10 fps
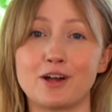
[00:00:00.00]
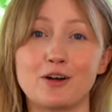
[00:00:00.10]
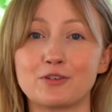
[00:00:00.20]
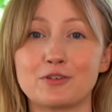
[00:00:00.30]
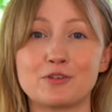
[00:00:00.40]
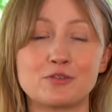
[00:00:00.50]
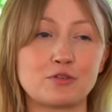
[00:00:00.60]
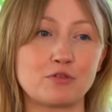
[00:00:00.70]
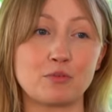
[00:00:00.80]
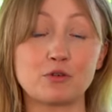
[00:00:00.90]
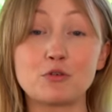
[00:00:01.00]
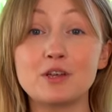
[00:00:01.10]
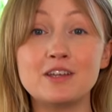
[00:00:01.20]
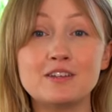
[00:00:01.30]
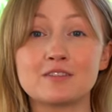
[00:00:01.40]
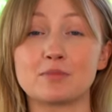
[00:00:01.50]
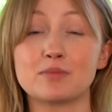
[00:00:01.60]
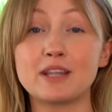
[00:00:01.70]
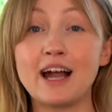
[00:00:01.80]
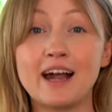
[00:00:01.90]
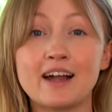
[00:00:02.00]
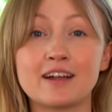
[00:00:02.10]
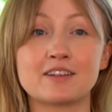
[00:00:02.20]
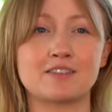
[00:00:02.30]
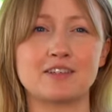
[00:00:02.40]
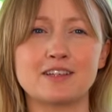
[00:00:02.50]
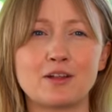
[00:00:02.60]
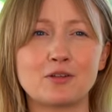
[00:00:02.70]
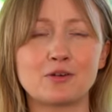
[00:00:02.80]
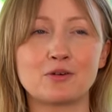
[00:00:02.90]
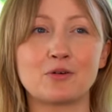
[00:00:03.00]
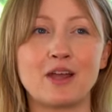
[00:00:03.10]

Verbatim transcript: colors, from green to black to yellow,